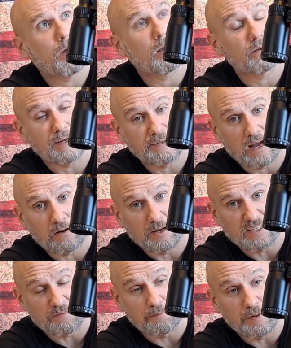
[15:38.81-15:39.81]
bar right now.
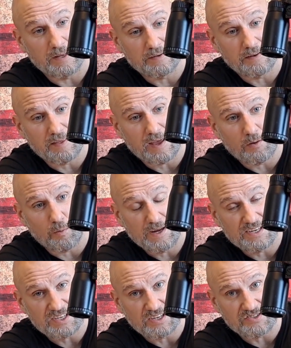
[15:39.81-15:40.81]
It's been that
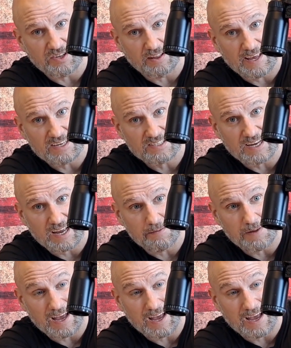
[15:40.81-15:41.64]
way since the last time